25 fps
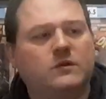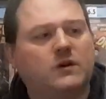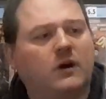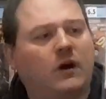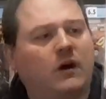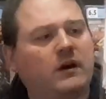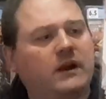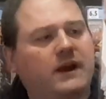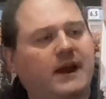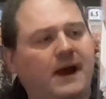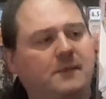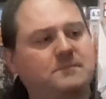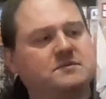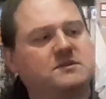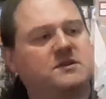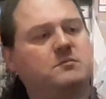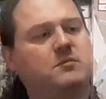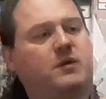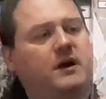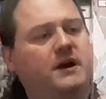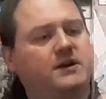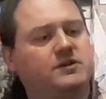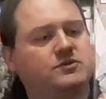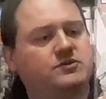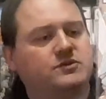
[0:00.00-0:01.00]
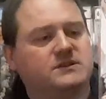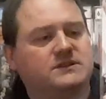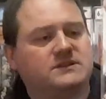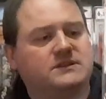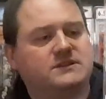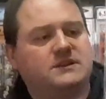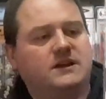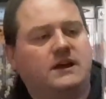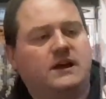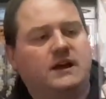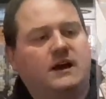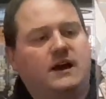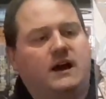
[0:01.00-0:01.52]
of captured my
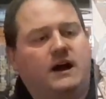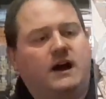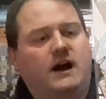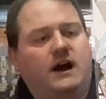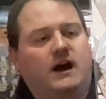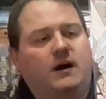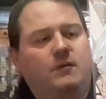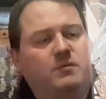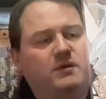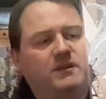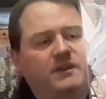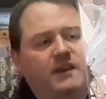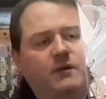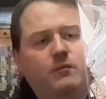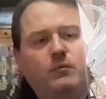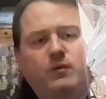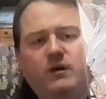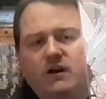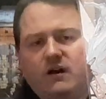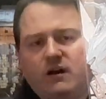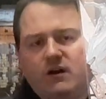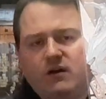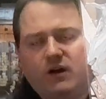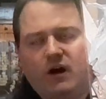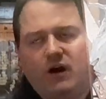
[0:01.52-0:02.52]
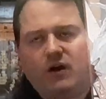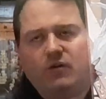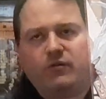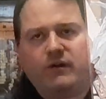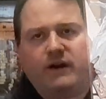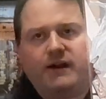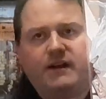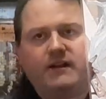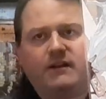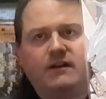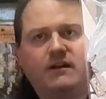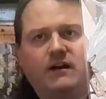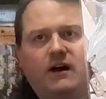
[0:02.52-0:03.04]
interest. But then when I read
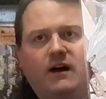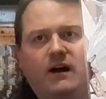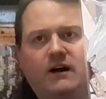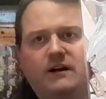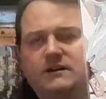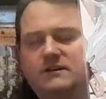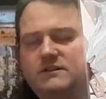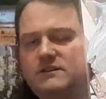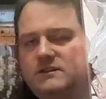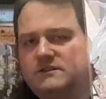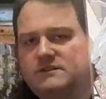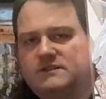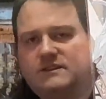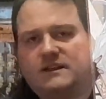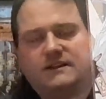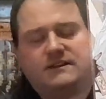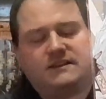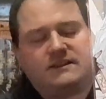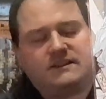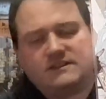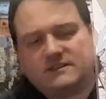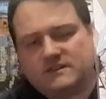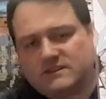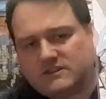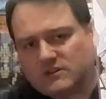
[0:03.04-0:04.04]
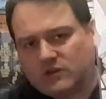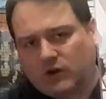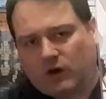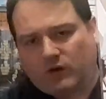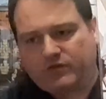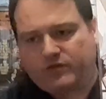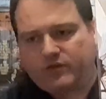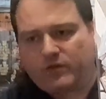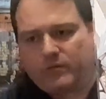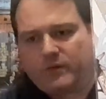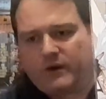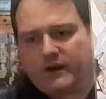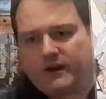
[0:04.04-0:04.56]
it, I just said, this is not
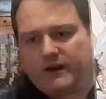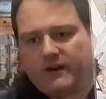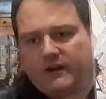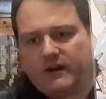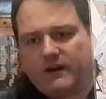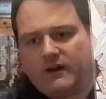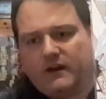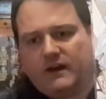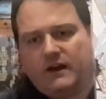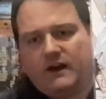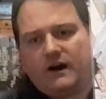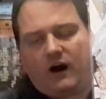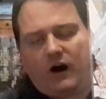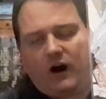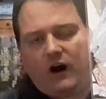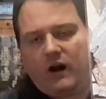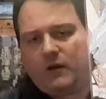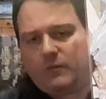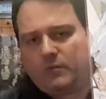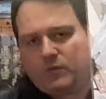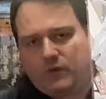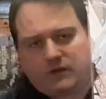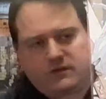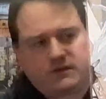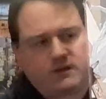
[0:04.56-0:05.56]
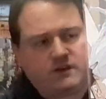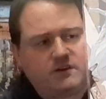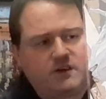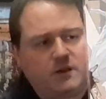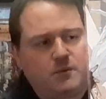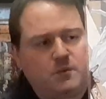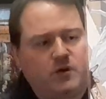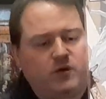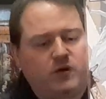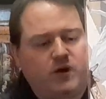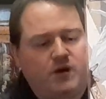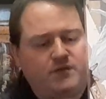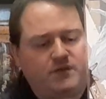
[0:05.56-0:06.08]
for me. I am not the
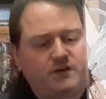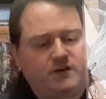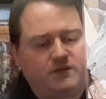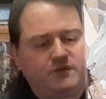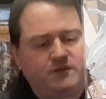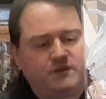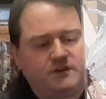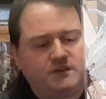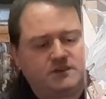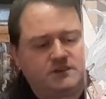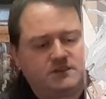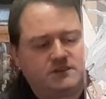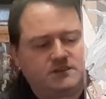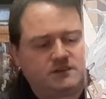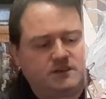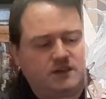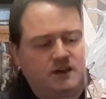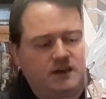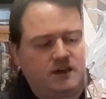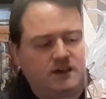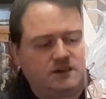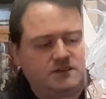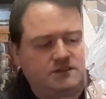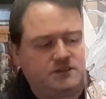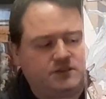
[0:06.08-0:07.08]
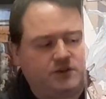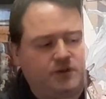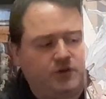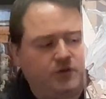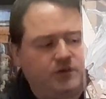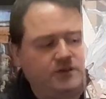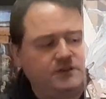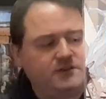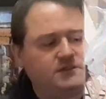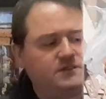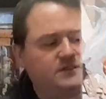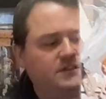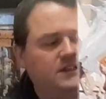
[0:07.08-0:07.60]
demographic for this
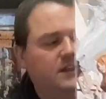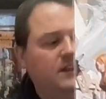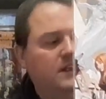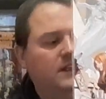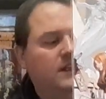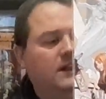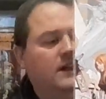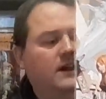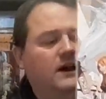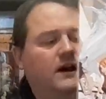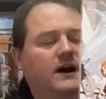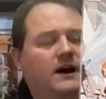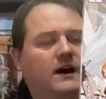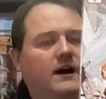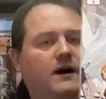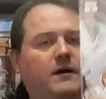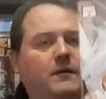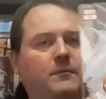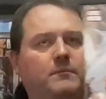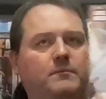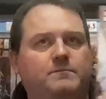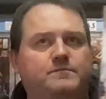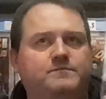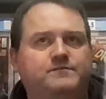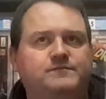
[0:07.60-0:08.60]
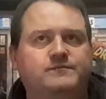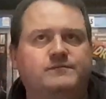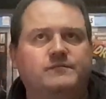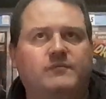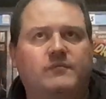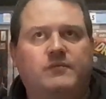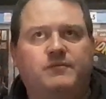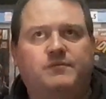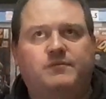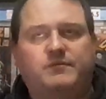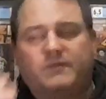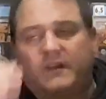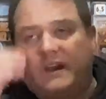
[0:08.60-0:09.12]
series. And
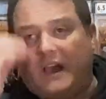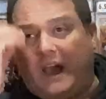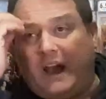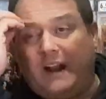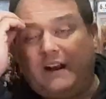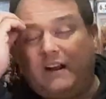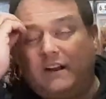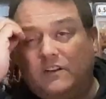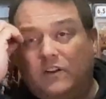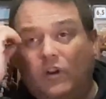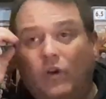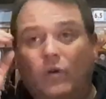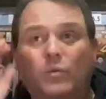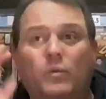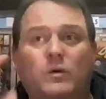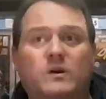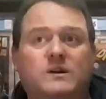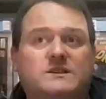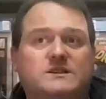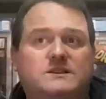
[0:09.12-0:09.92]
I don't want to